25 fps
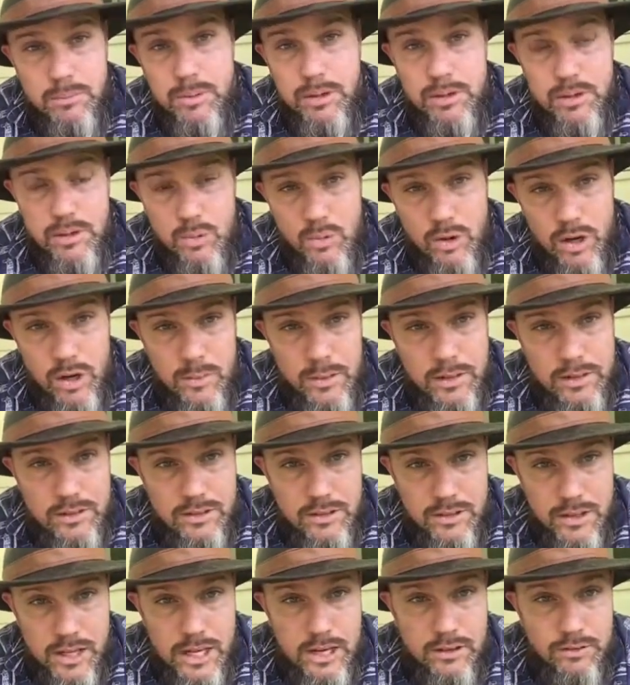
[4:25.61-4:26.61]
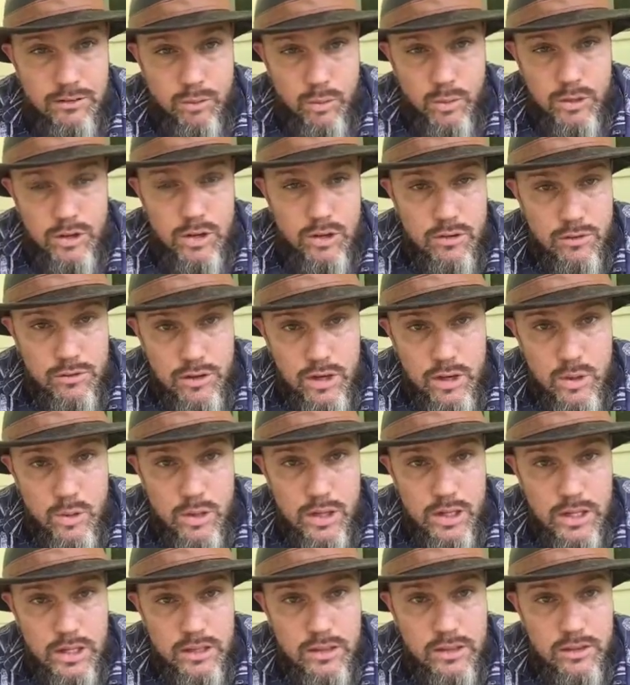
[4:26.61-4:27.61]
but you want to be safe when you're
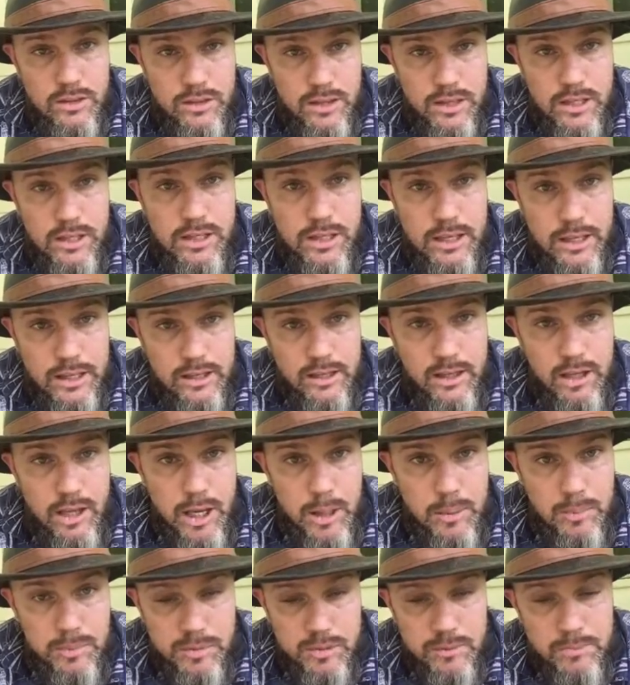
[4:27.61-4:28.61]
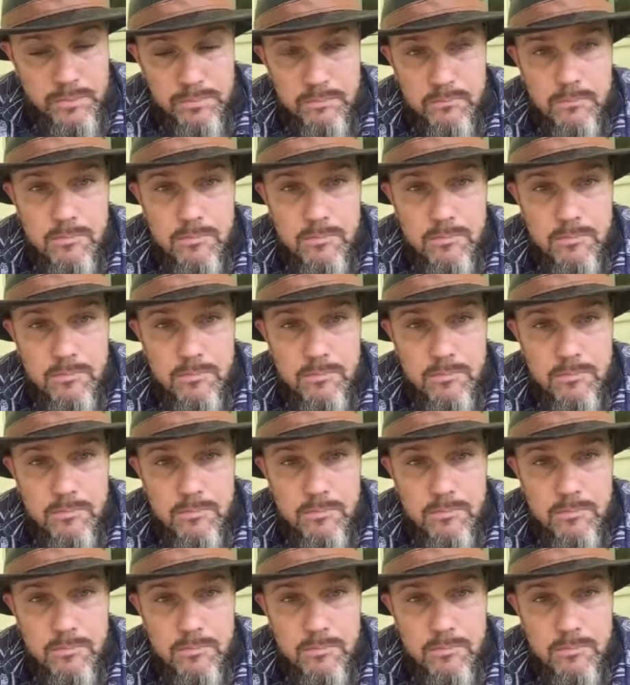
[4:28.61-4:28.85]
viewing the eclipse.